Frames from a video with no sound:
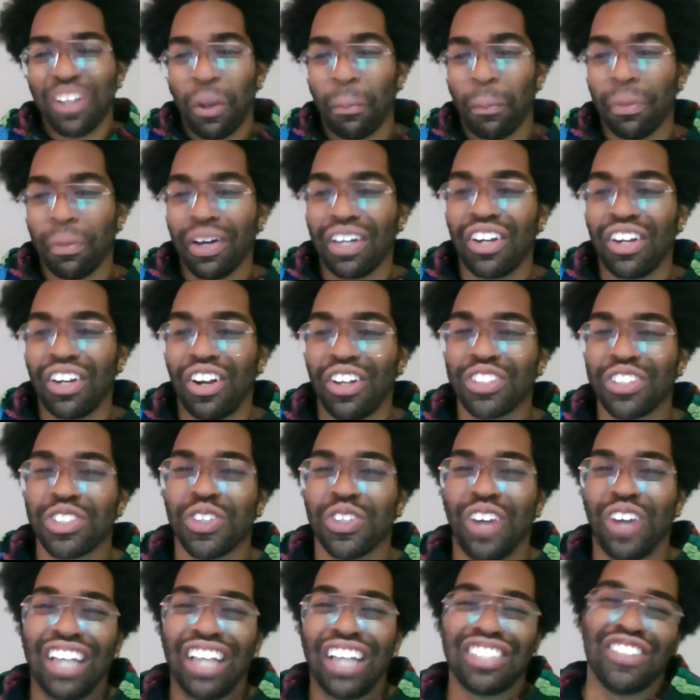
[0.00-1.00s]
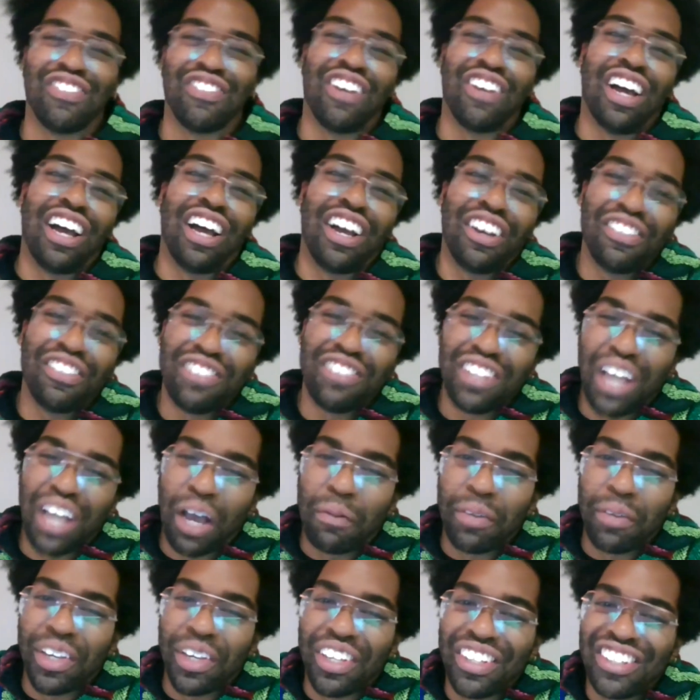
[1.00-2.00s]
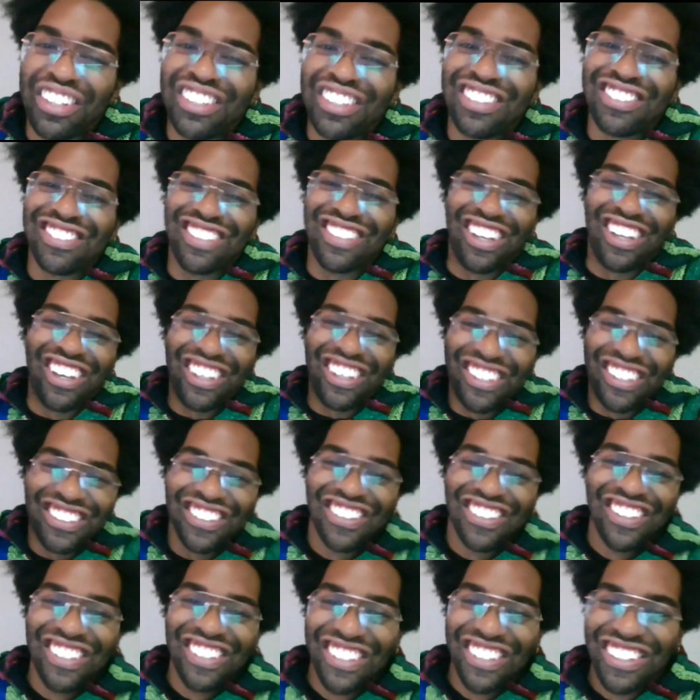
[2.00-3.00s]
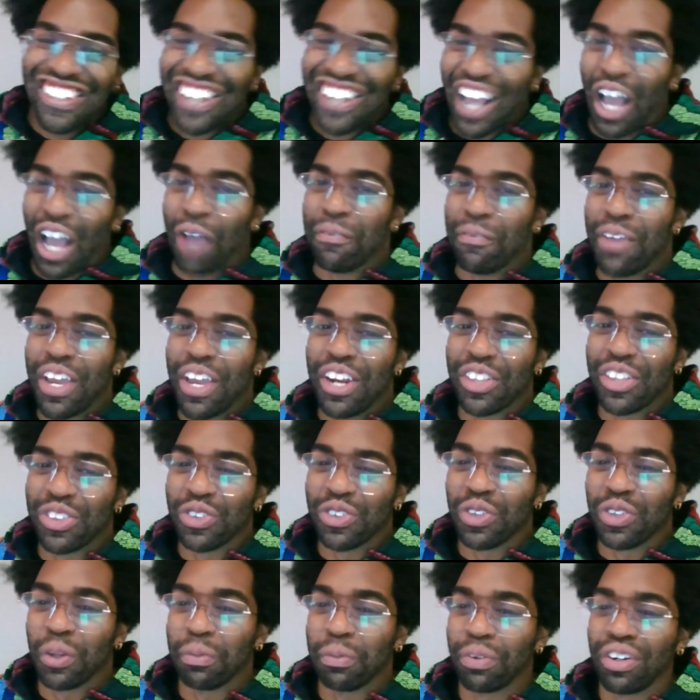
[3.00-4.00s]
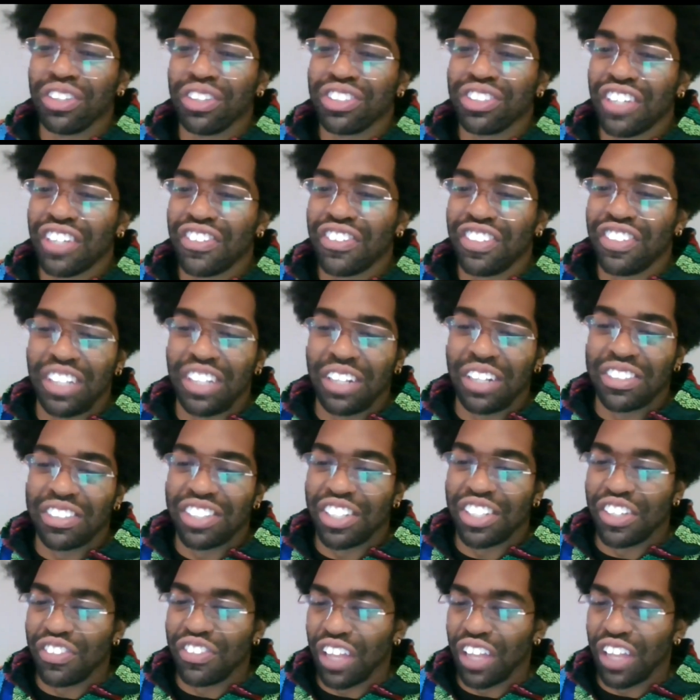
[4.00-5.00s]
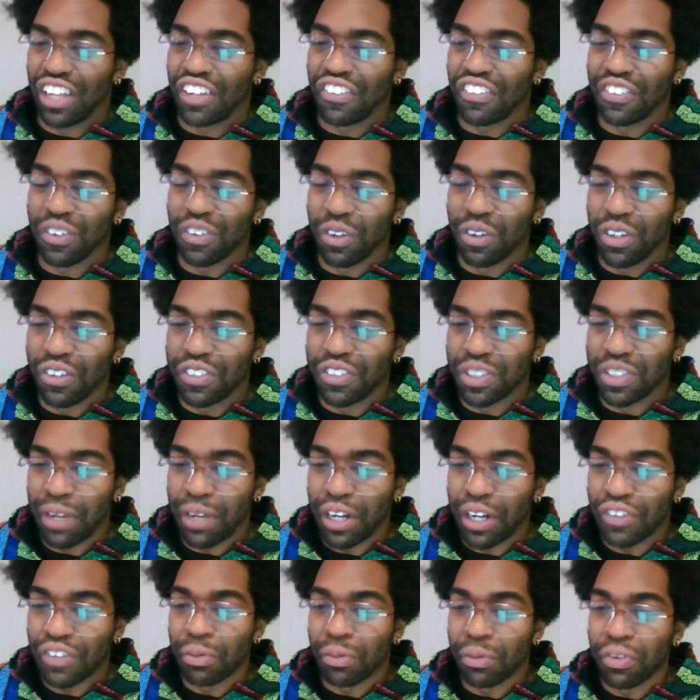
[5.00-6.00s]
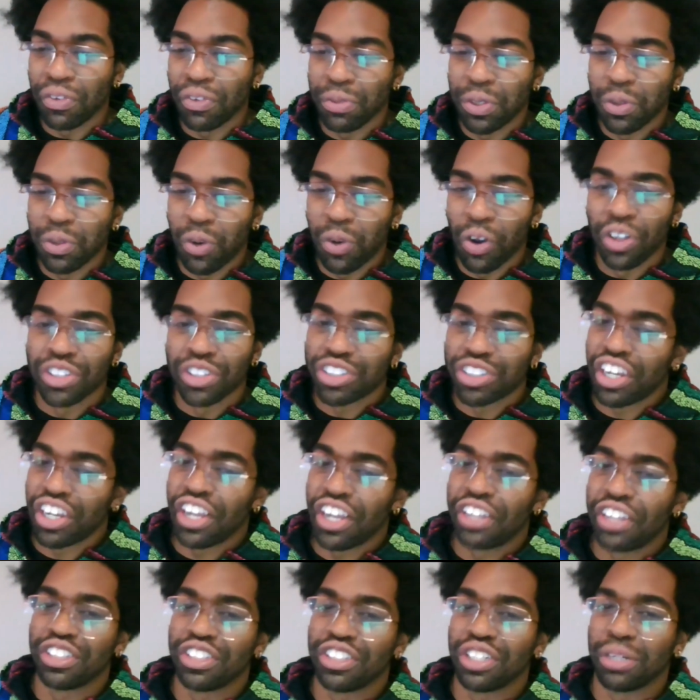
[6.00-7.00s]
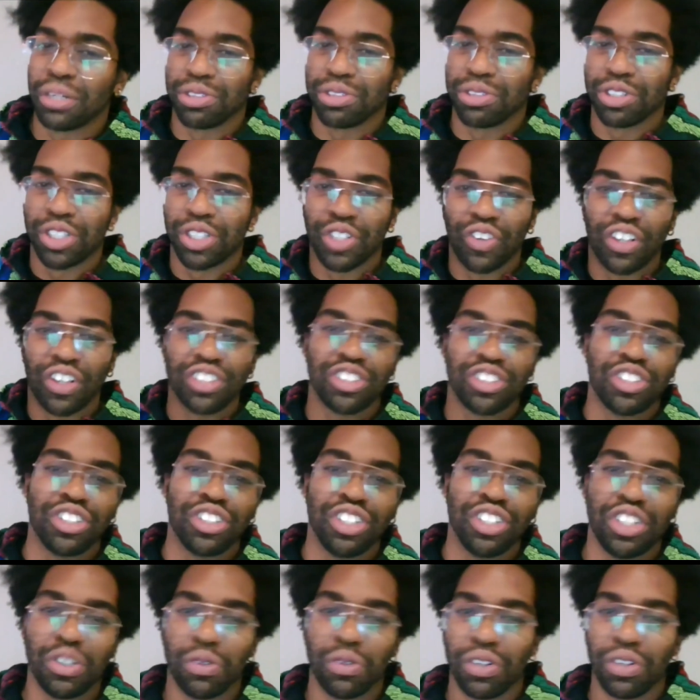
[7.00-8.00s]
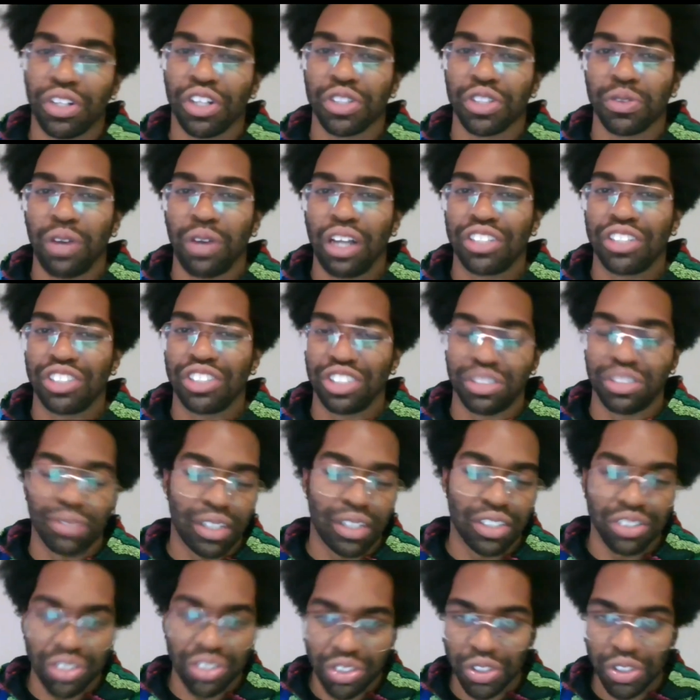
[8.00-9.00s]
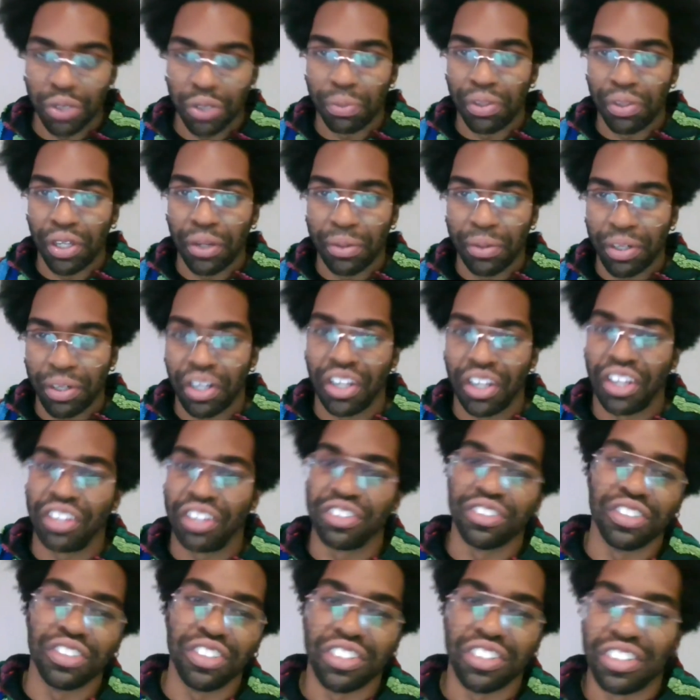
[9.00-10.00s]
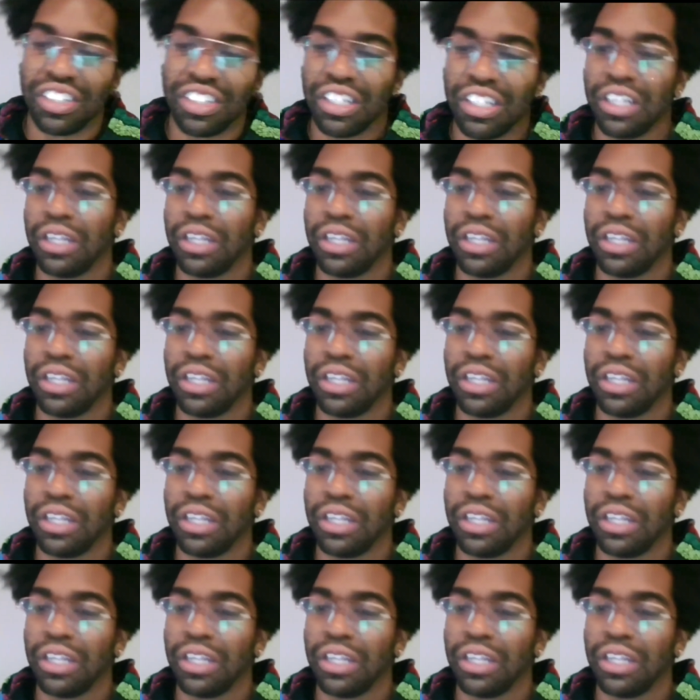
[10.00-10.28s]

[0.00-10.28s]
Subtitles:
but also I survived. I made it. Like I made it through the brunt of it. I'll tell you, like if somebody from New Orleans can handle it, I'm sure the rest of anyone else watching is like, you'll be able to handle it.